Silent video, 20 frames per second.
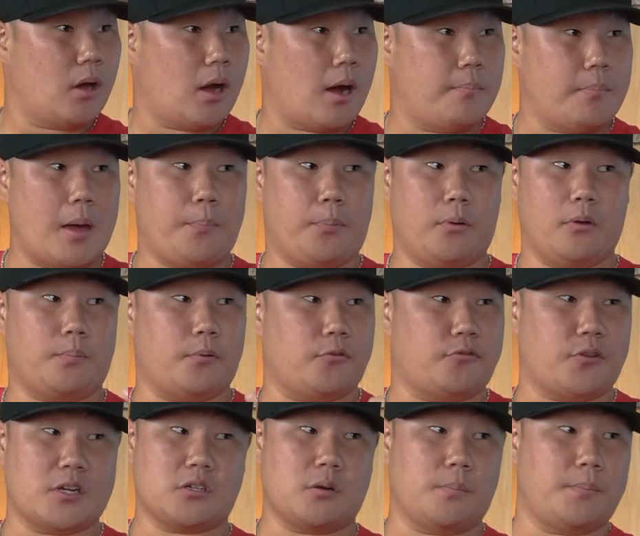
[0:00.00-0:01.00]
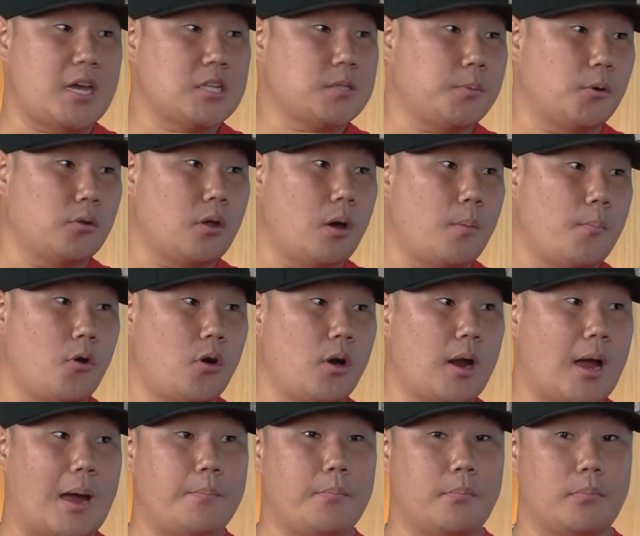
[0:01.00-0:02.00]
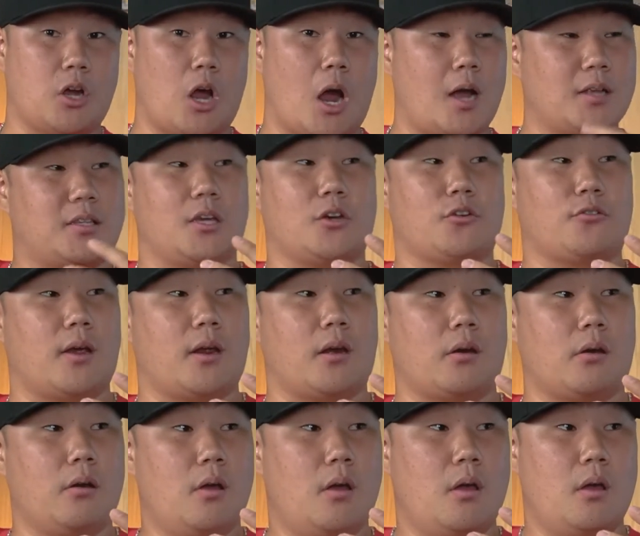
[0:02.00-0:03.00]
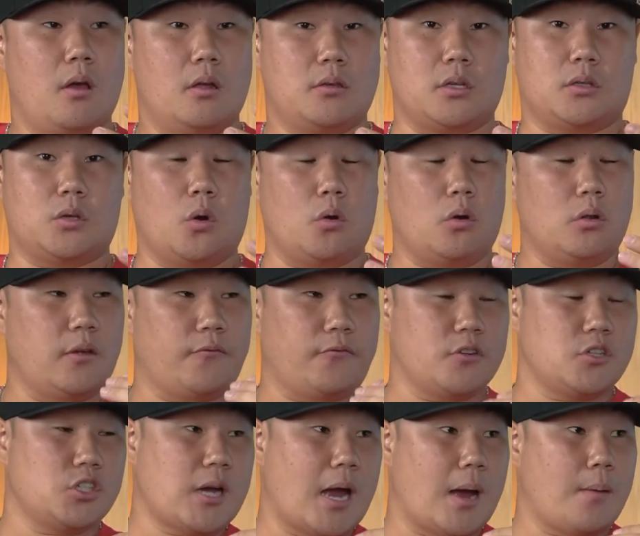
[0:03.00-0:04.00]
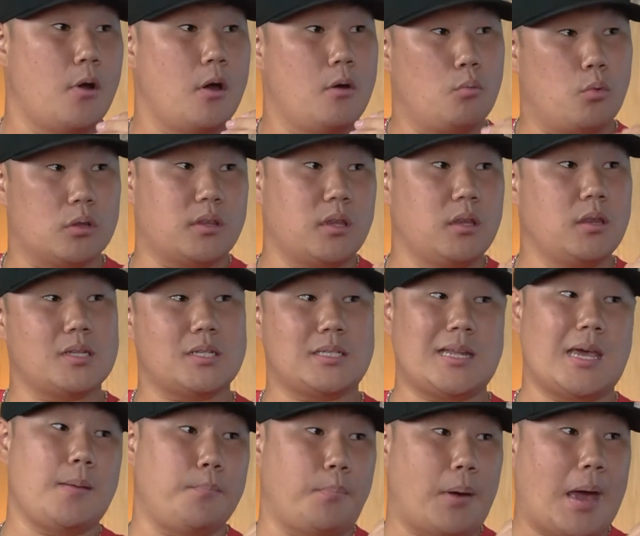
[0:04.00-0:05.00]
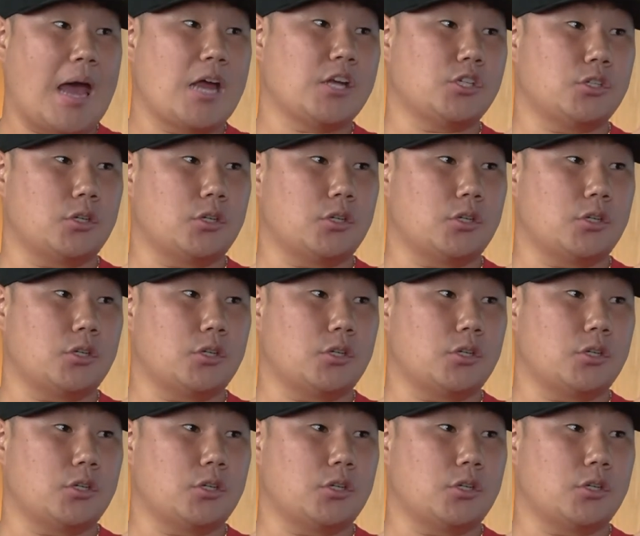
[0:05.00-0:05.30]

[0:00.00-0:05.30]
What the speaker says: I'm not playing professional baseball no more. I'm a content creator. It's a total different job within the same passion.